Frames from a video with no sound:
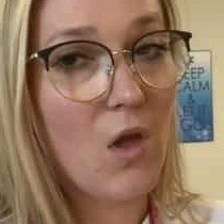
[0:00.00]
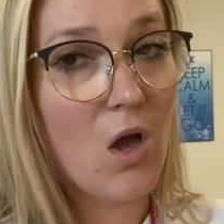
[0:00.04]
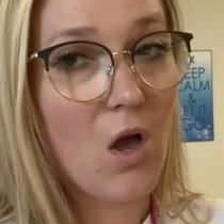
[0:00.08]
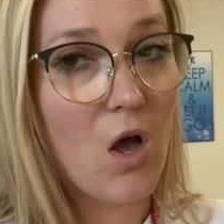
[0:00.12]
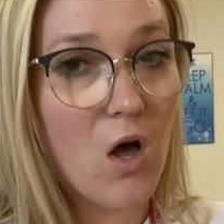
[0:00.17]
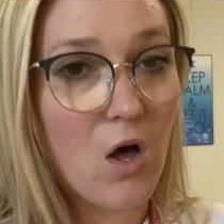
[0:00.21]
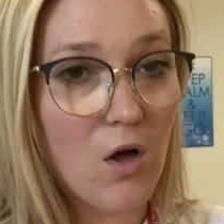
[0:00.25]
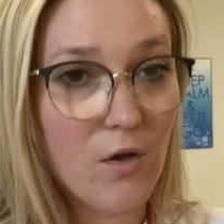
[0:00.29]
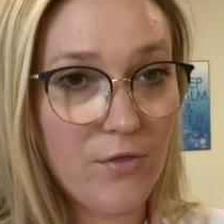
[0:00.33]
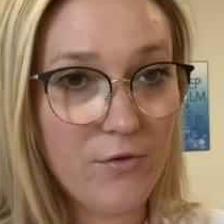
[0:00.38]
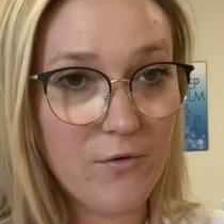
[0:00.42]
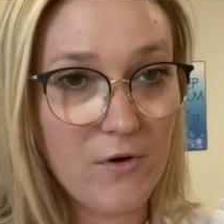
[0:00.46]

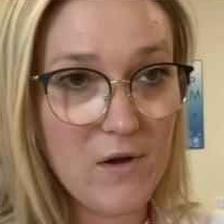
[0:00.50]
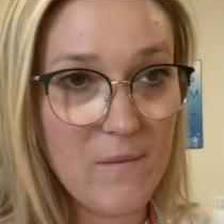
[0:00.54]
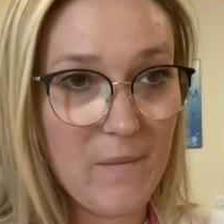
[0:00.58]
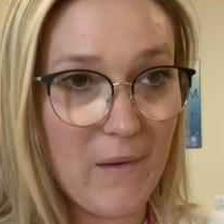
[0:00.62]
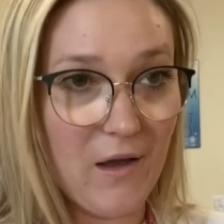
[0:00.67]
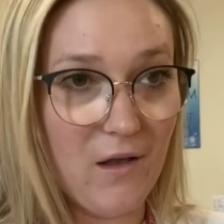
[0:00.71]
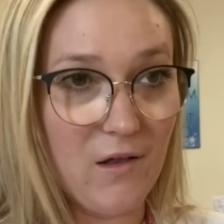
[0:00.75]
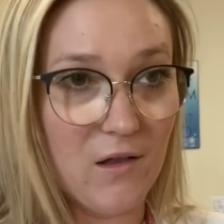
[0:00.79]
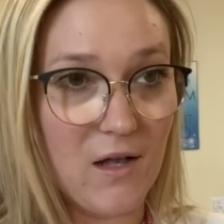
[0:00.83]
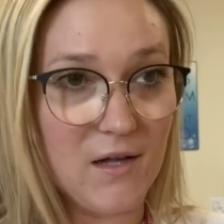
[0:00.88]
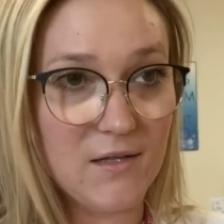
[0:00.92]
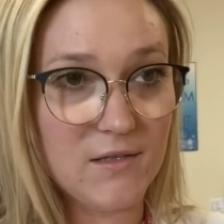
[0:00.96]
all three of my
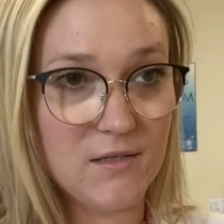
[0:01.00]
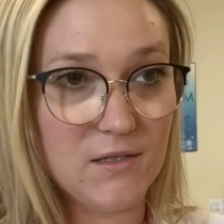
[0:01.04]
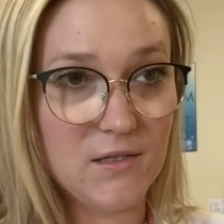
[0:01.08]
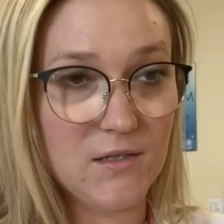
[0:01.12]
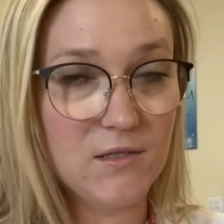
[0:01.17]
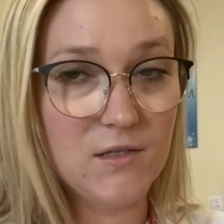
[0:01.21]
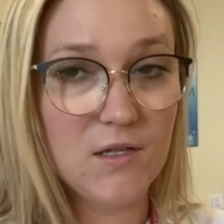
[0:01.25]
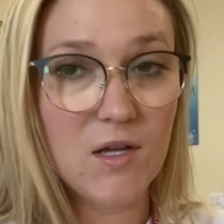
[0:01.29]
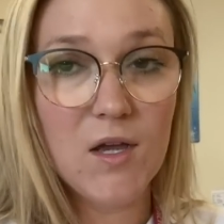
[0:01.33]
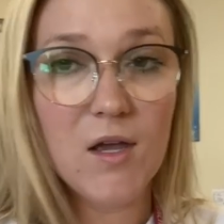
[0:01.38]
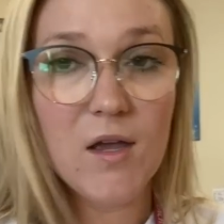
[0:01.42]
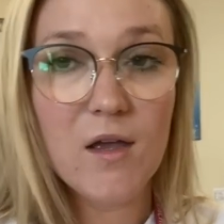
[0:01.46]

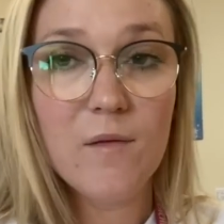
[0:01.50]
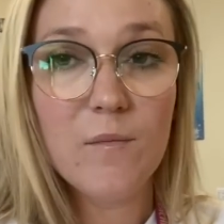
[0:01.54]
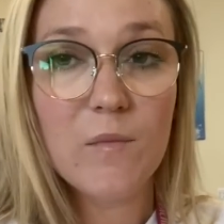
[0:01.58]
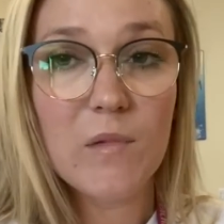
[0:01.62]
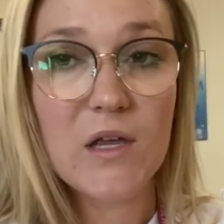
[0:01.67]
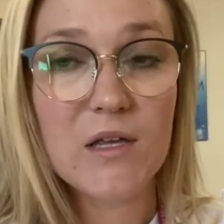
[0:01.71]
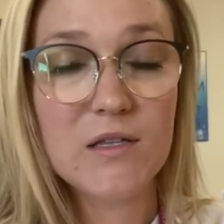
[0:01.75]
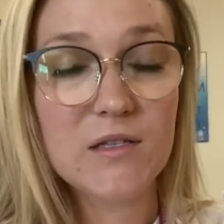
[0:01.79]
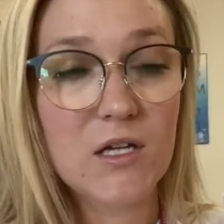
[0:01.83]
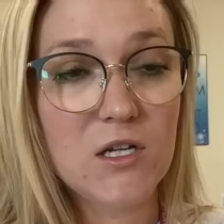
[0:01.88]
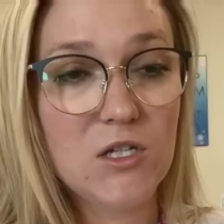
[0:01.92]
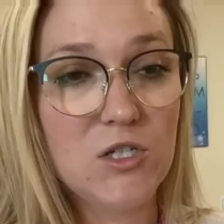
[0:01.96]
classes
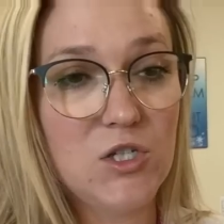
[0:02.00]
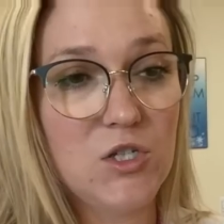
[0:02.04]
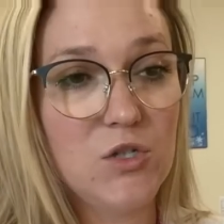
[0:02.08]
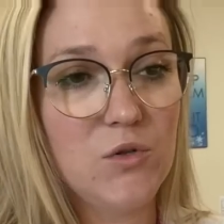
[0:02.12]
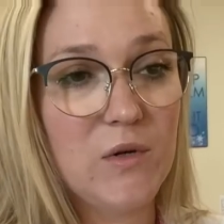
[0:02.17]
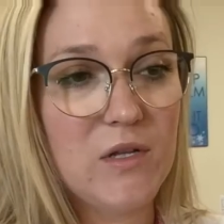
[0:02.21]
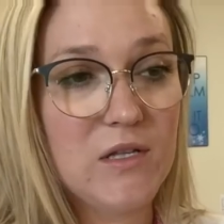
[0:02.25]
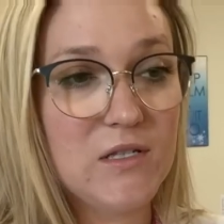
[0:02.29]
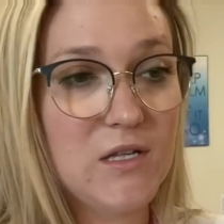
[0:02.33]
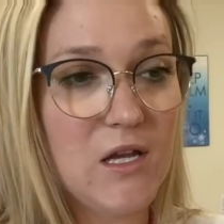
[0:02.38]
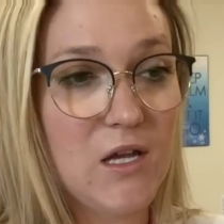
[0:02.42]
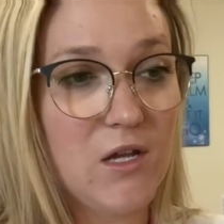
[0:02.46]
because I do
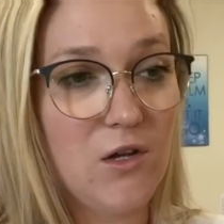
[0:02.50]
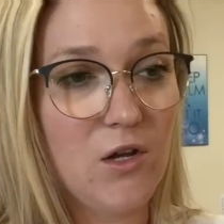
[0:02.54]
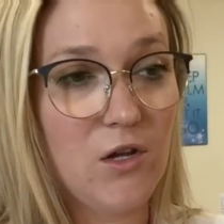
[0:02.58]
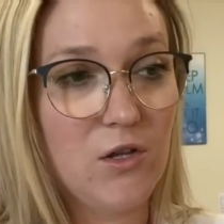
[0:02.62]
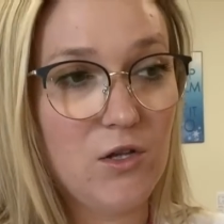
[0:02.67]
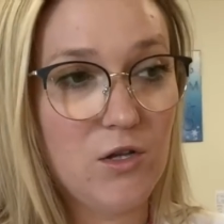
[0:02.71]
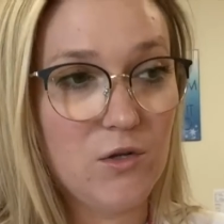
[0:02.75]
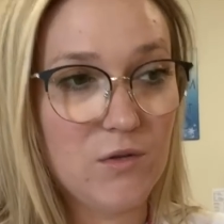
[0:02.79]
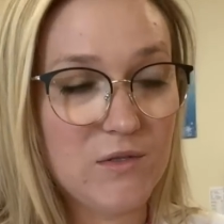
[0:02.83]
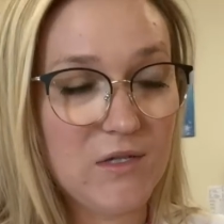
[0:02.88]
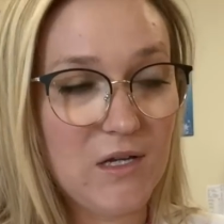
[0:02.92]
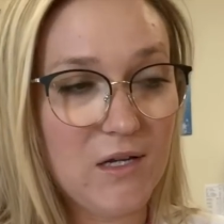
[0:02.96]
intend on
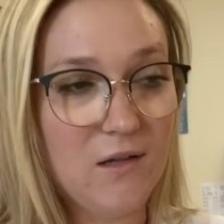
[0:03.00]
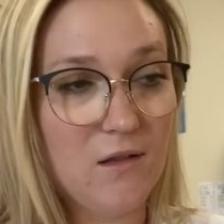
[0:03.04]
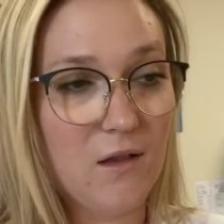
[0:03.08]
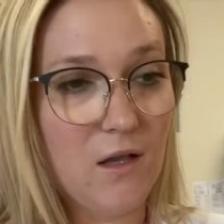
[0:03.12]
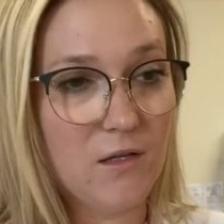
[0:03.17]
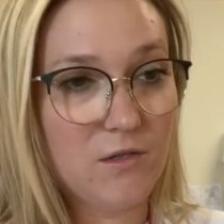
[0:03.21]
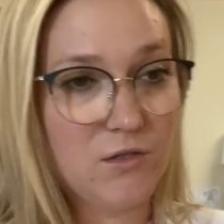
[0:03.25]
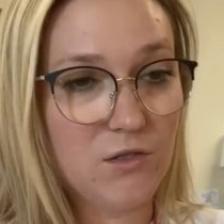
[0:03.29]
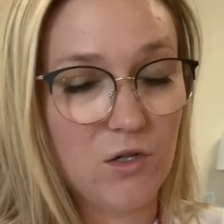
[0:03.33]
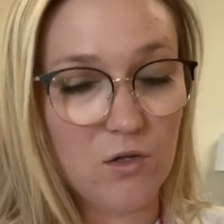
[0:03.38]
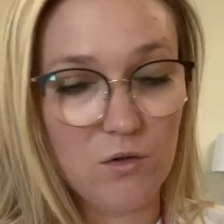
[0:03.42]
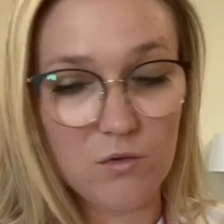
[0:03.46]
using
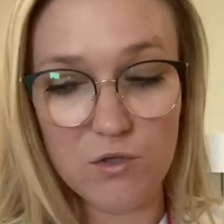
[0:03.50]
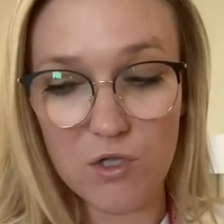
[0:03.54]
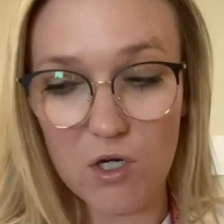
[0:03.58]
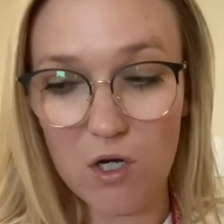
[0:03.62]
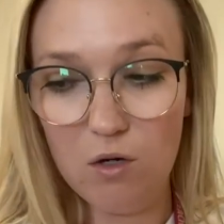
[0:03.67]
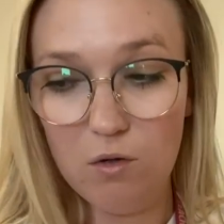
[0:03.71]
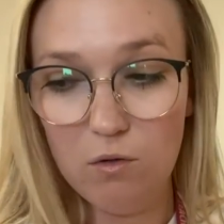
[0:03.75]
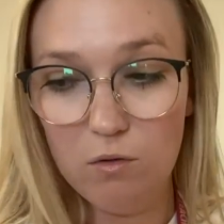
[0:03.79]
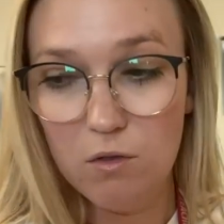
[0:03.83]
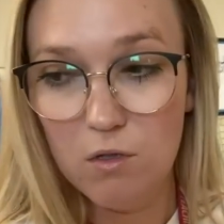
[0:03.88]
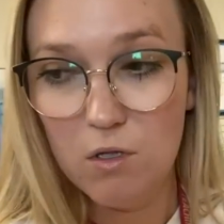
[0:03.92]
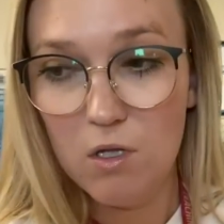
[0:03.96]
Class
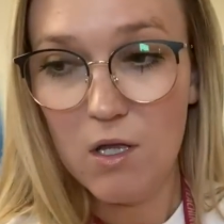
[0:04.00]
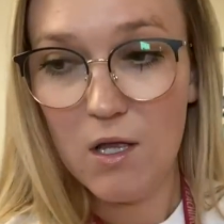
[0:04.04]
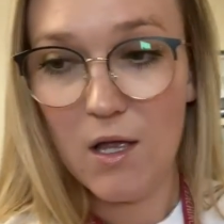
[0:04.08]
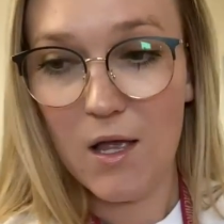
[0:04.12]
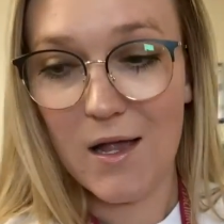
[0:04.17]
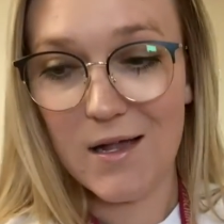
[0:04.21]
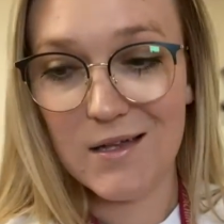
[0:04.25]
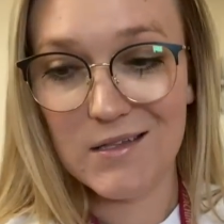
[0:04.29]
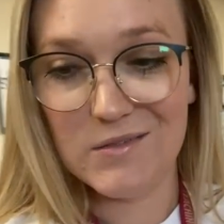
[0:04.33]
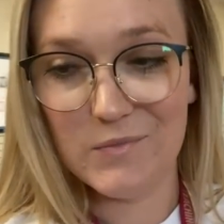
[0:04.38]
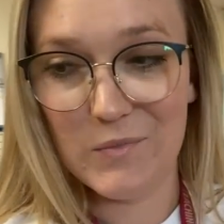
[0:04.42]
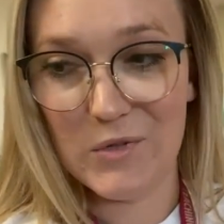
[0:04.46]
Dojo
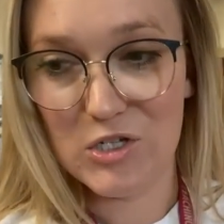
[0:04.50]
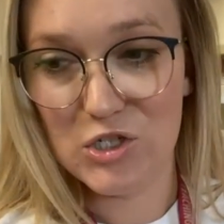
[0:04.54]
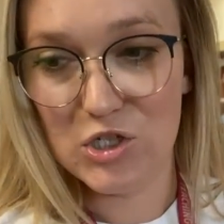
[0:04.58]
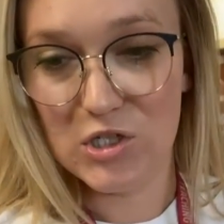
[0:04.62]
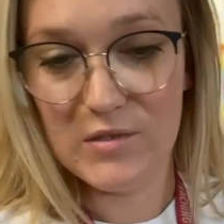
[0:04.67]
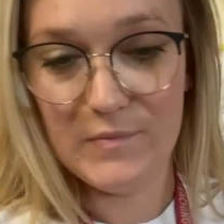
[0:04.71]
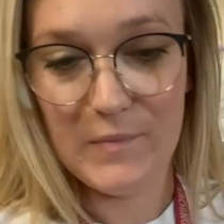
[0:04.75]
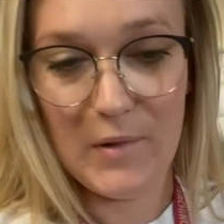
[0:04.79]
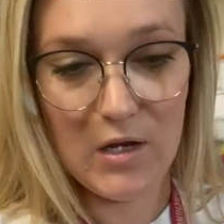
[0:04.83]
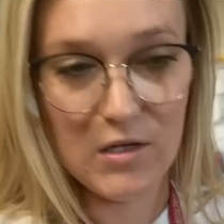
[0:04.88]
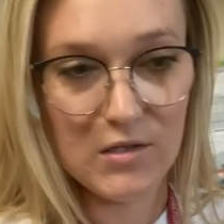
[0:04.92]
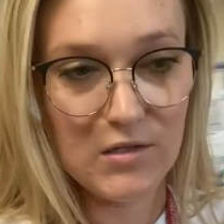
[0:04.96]
as much as
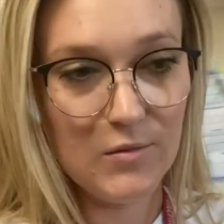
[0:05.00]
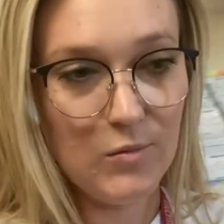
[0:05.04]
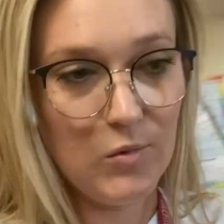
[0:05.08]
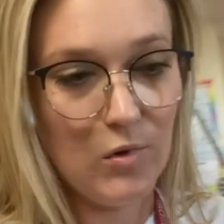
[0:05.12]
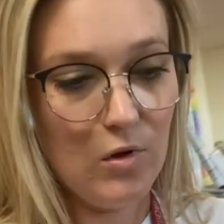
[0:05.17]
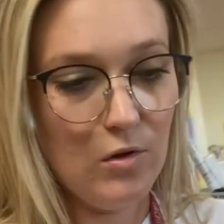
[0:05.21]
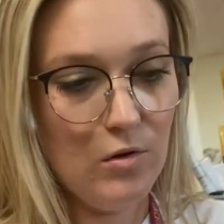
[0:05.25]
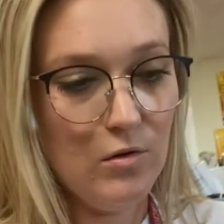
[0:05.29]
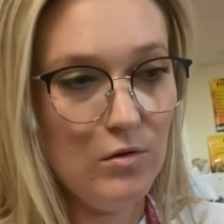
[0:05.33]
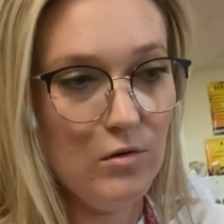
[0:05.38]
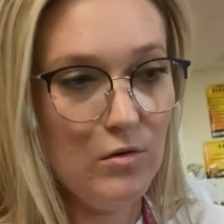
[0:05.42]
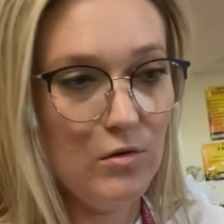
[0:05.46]

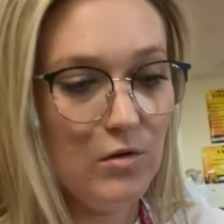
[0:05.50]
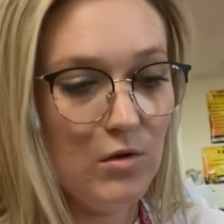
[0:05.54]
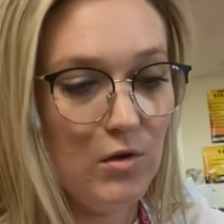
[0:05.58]
possible.